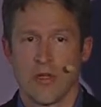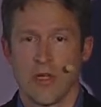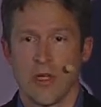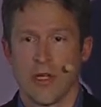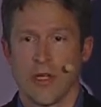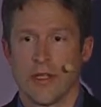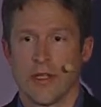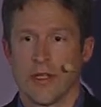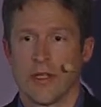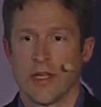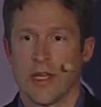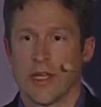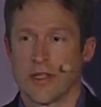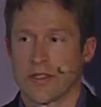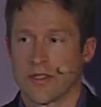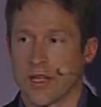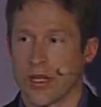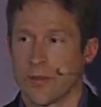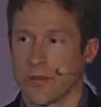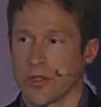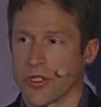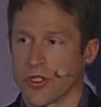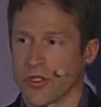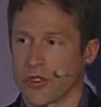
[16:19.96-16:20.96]
and then that
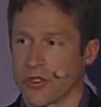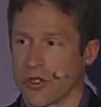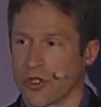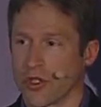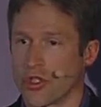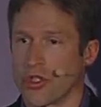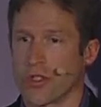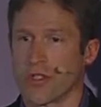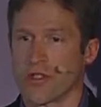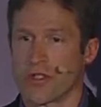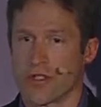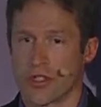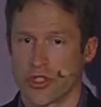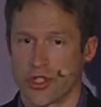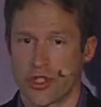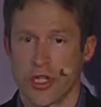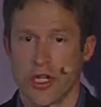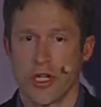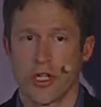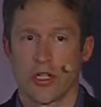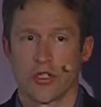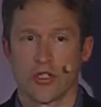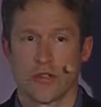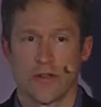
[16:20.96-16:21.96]
SAML assertion is
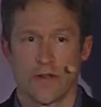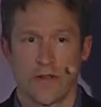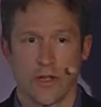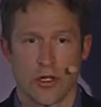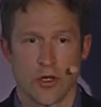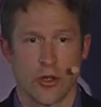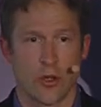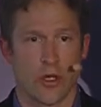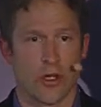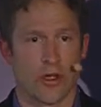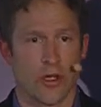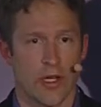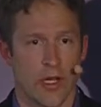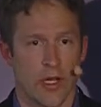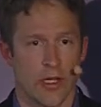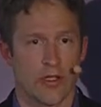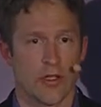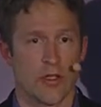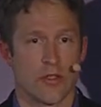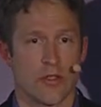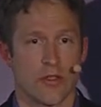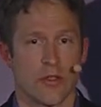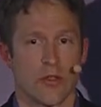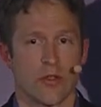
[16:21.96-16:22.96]
exchanged for the OAuth
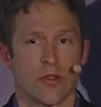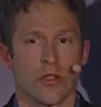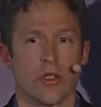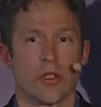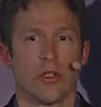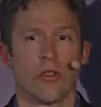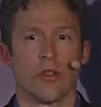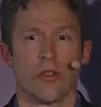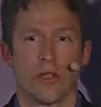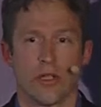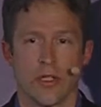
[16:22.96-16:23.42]
access token,